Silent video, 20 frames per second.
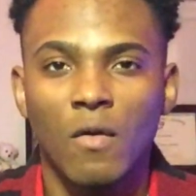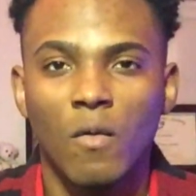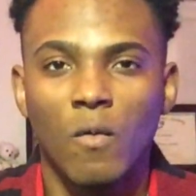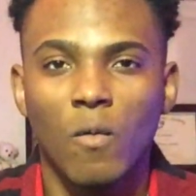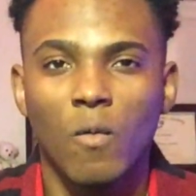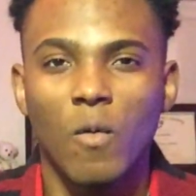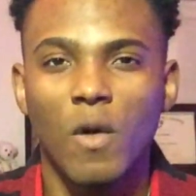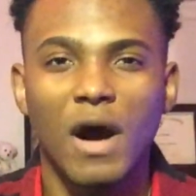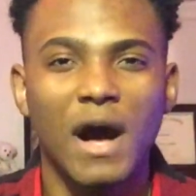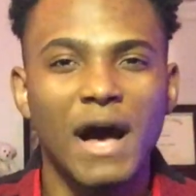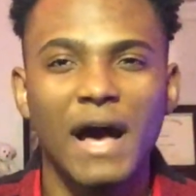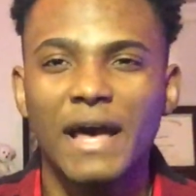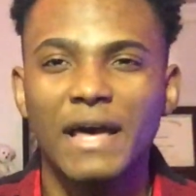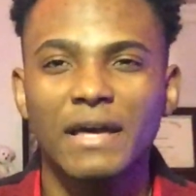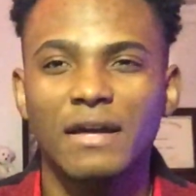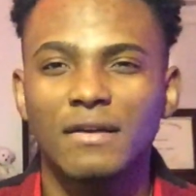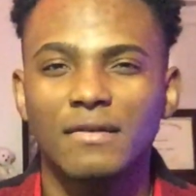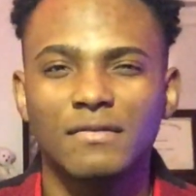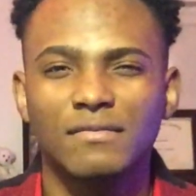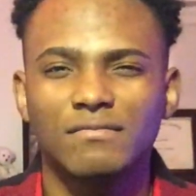
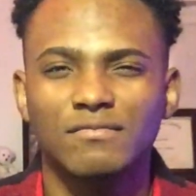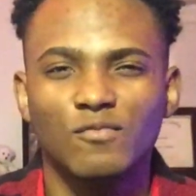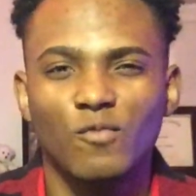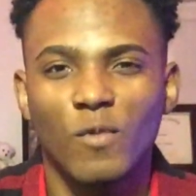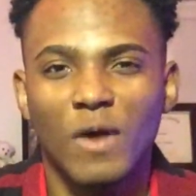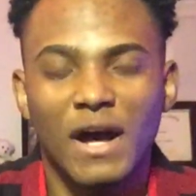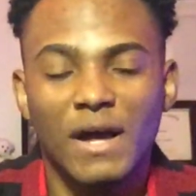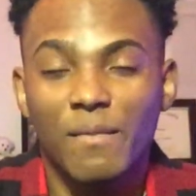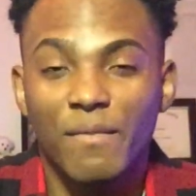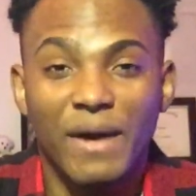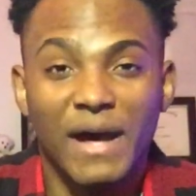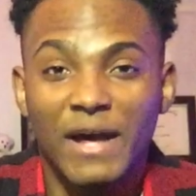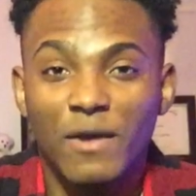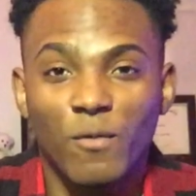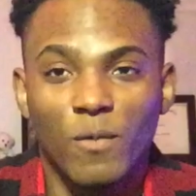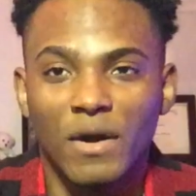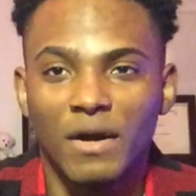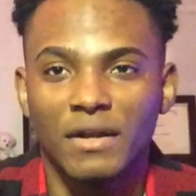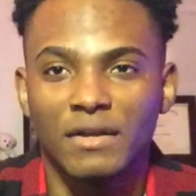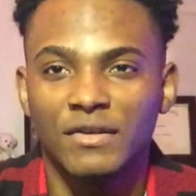why buy
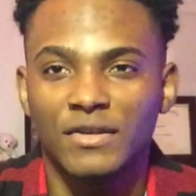one?